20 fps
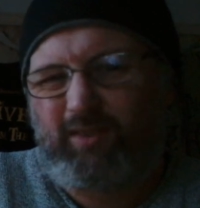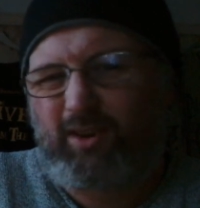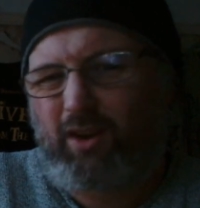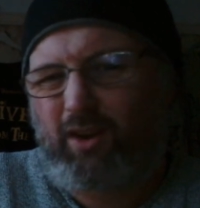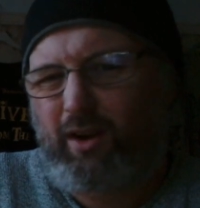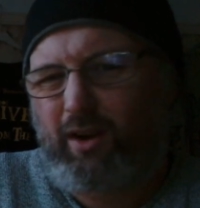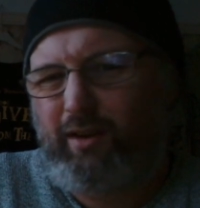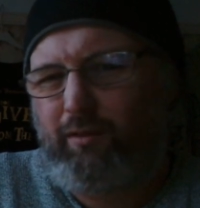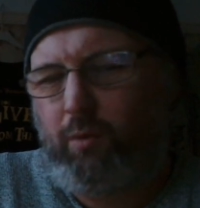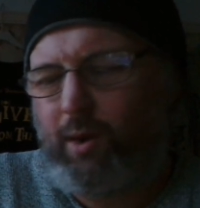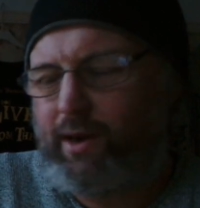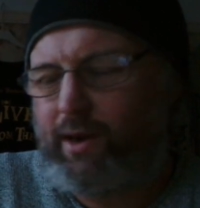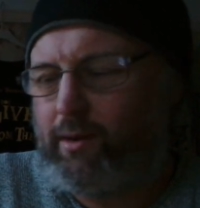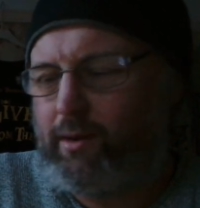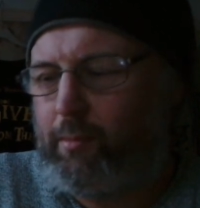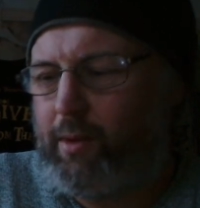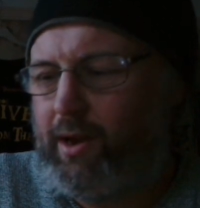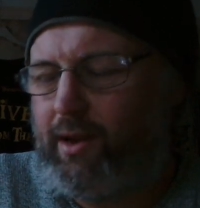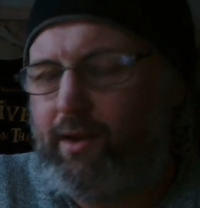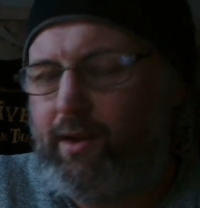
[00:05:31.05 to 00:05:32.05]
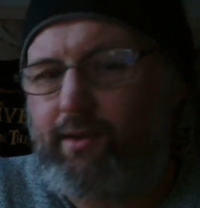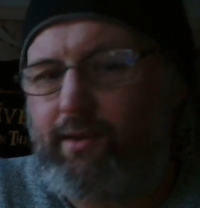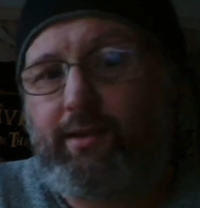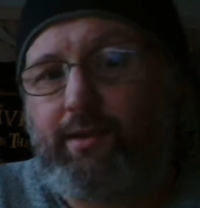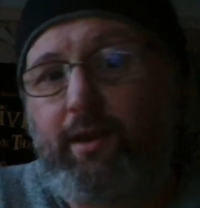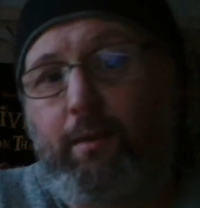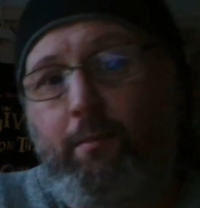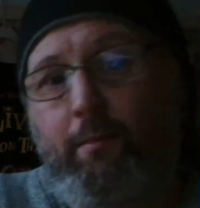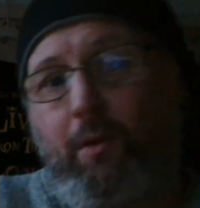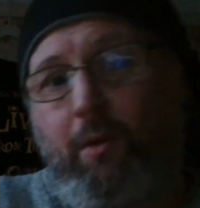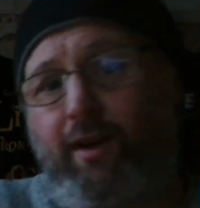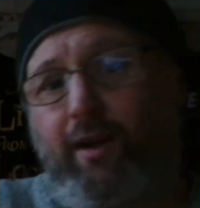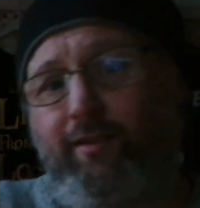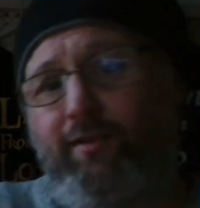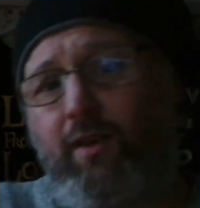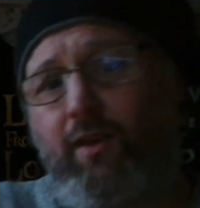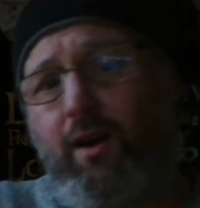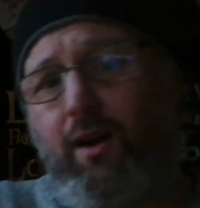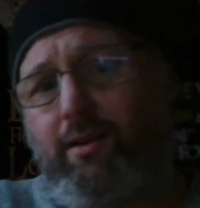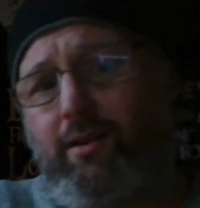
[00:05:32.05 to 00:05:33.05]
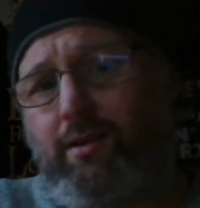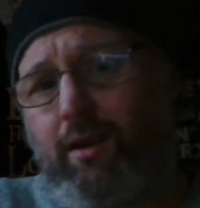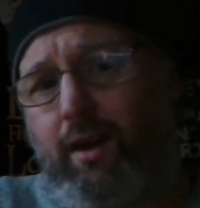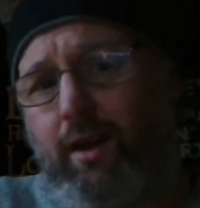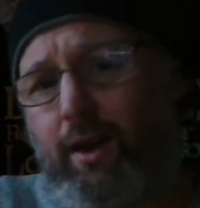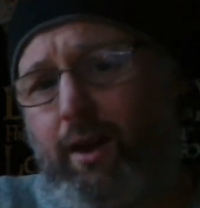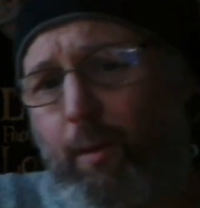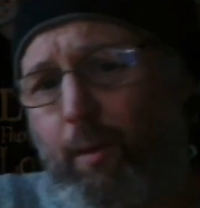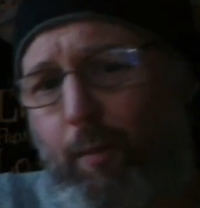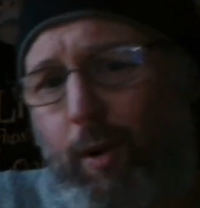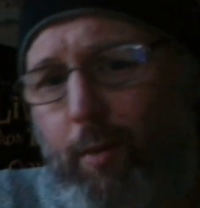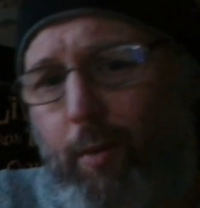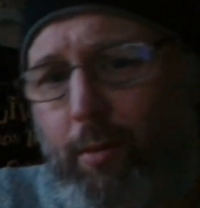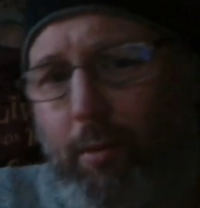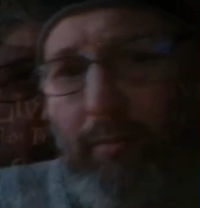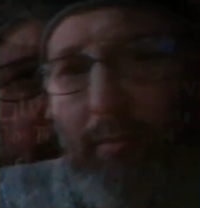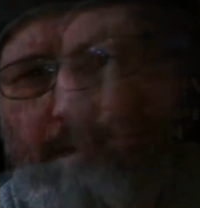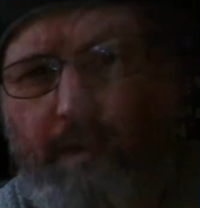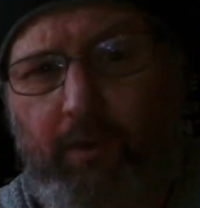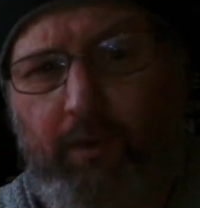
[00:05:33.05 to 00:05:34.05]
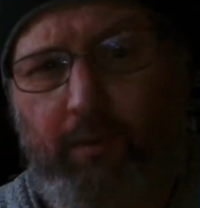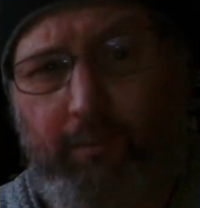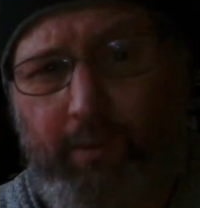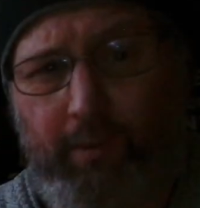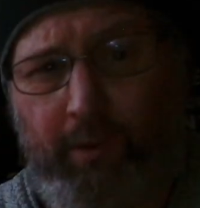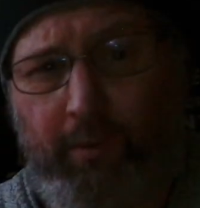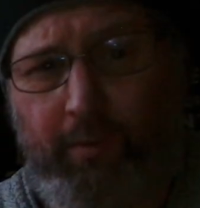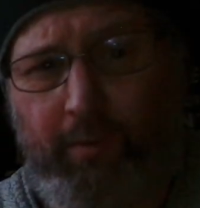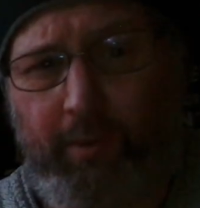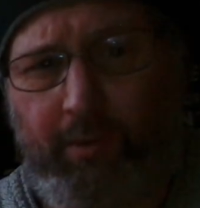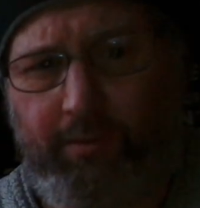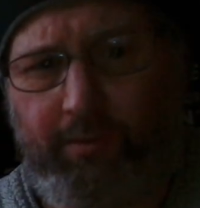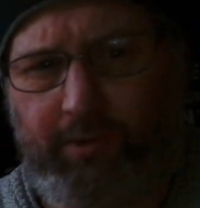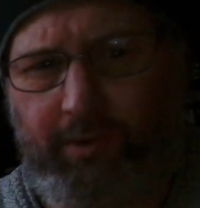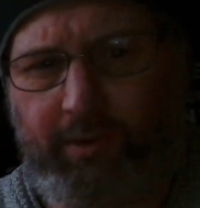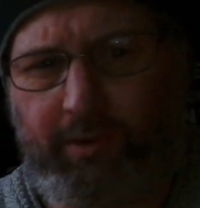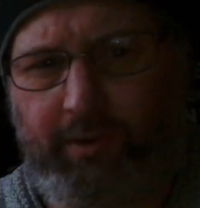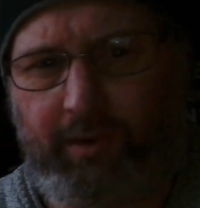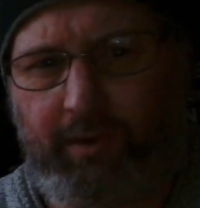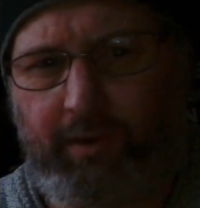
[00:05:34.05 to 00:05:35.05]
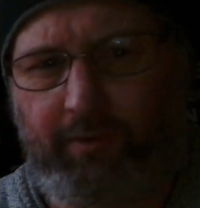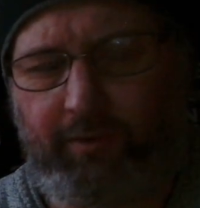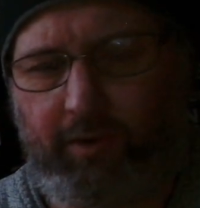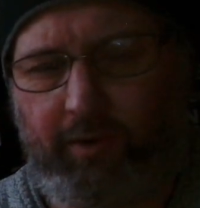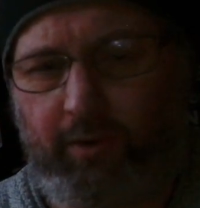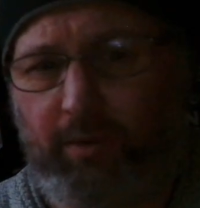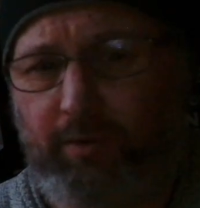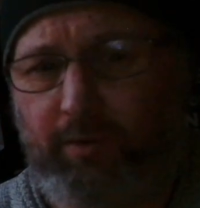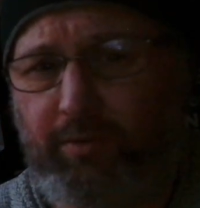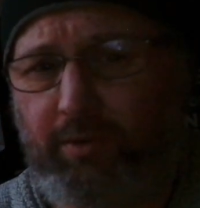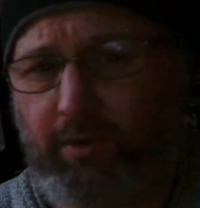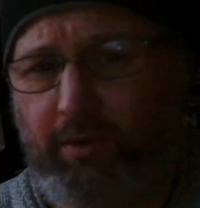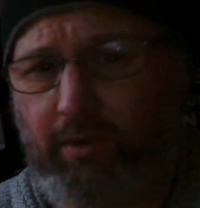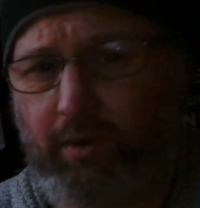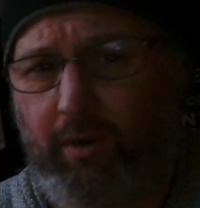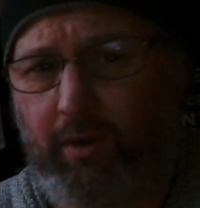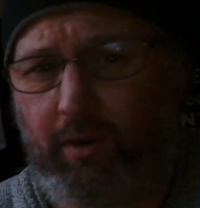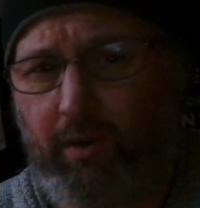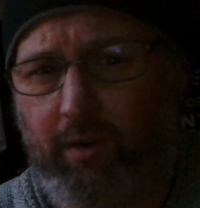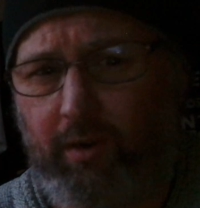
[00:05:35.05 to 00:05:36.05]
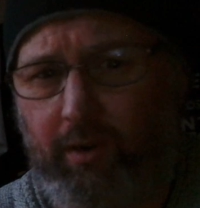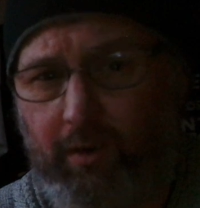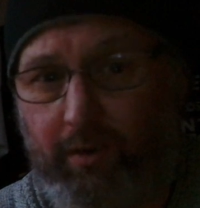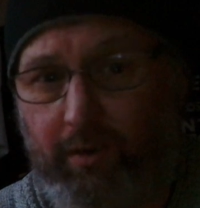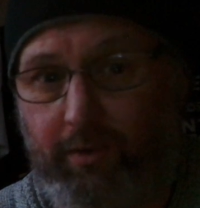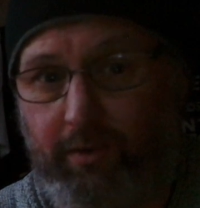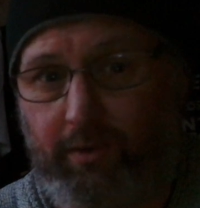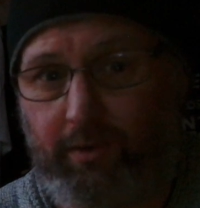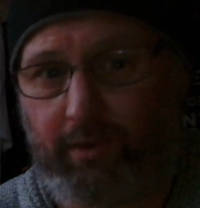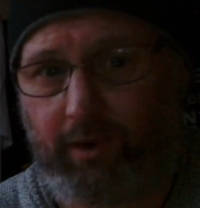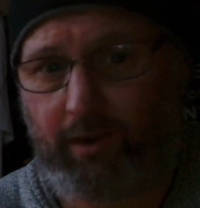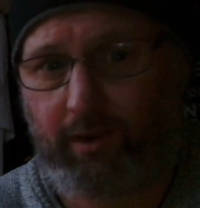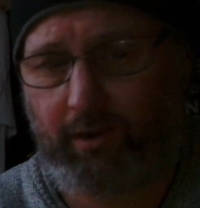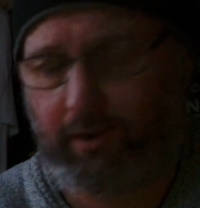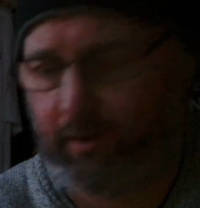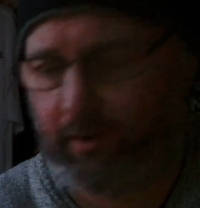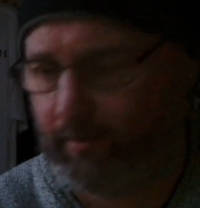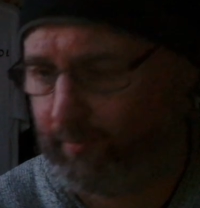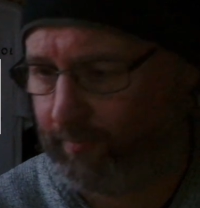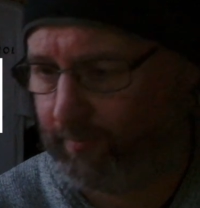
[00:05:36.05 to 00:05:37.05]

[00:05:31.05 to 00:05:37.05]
winter beer sitting by the fireside in a pub. Bear with me, just can take the photographs and adjust that lighting.